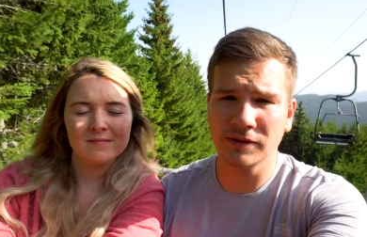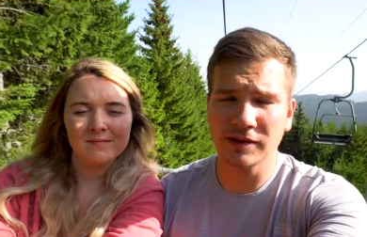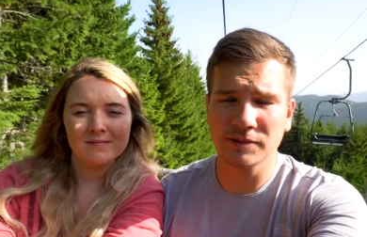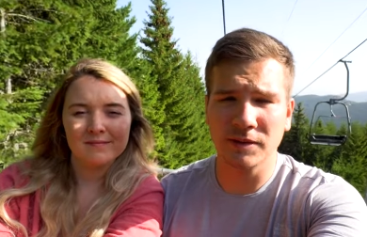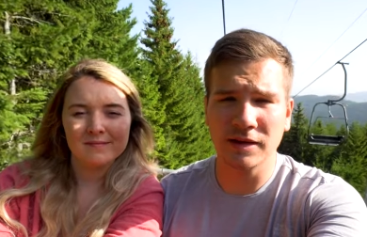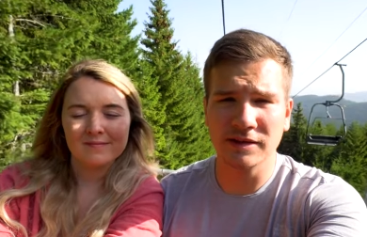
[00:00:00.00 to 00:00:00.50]
Speaker 1: So
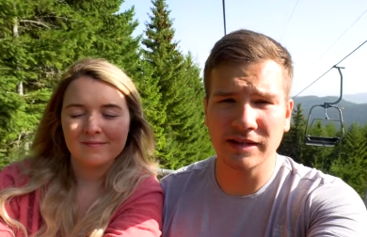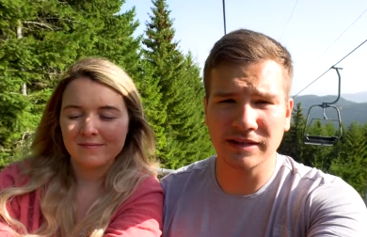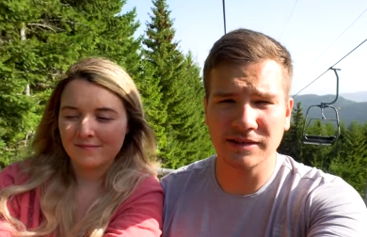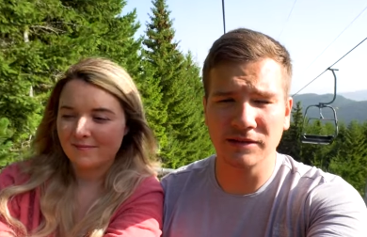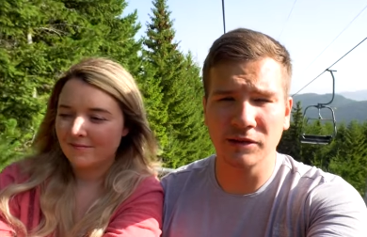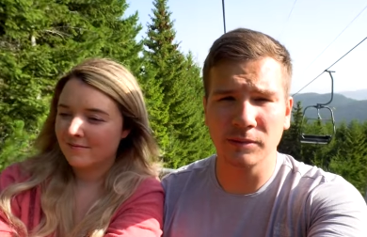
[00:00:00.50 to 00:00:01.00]
that's why it
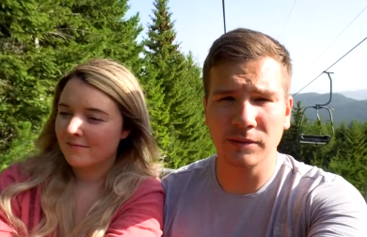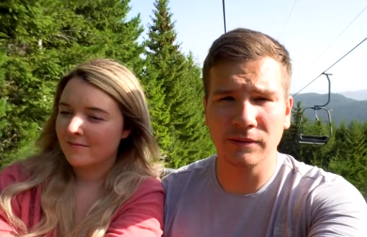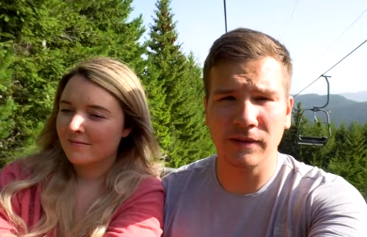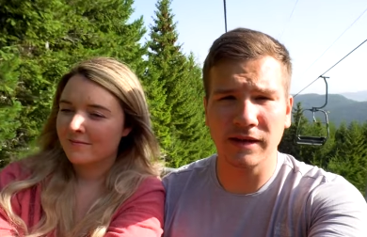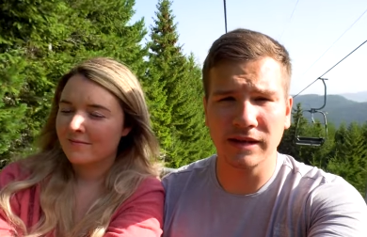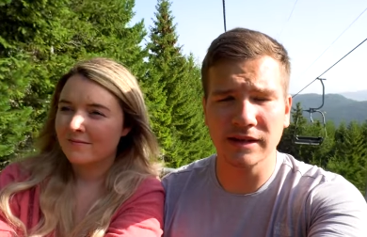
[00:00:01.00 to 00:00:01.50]
takes a little
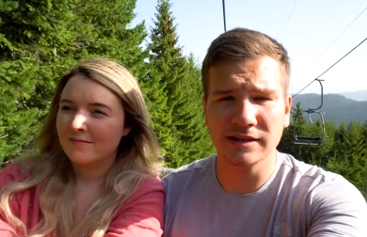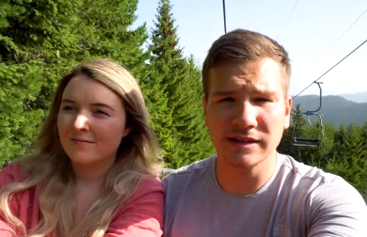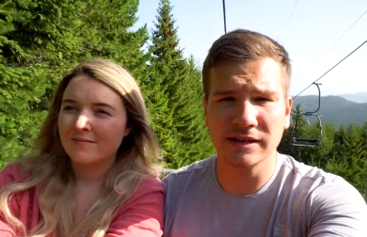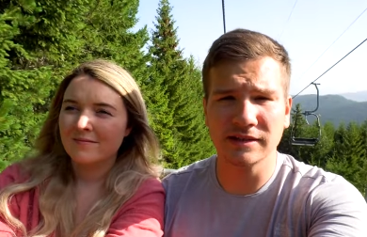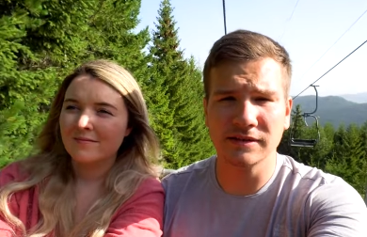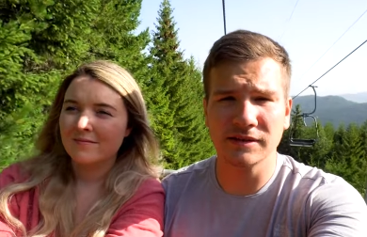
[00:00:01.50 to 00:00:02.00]
bit of hiking
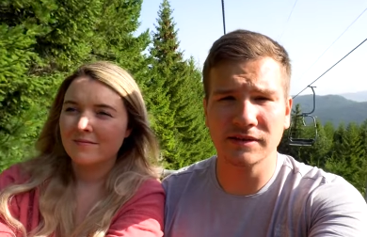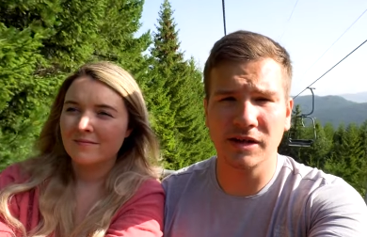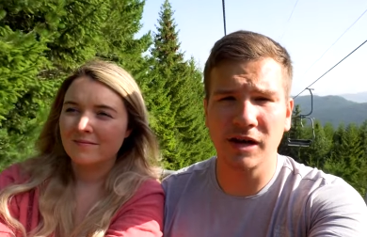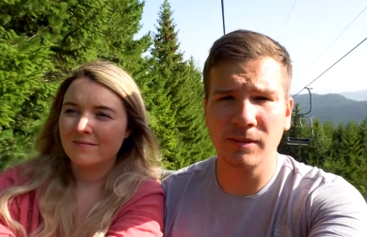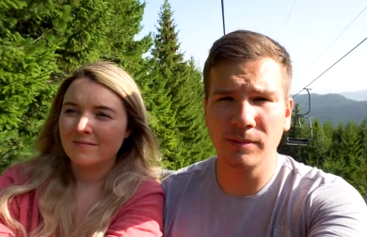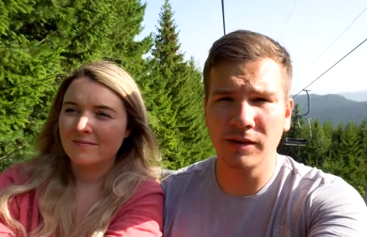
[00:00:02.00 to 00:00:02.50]
to get to the
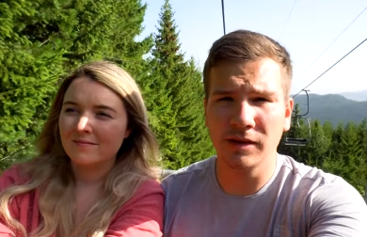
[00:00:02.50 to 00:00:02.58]
top.